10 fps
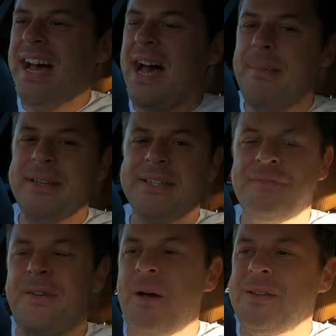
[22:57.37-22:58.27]
Uh, but it's a
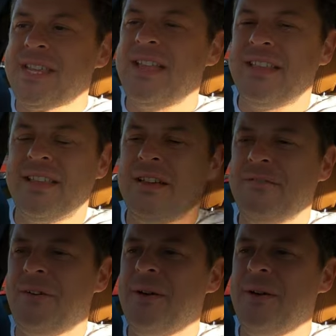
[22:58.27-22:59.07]
photosynthetic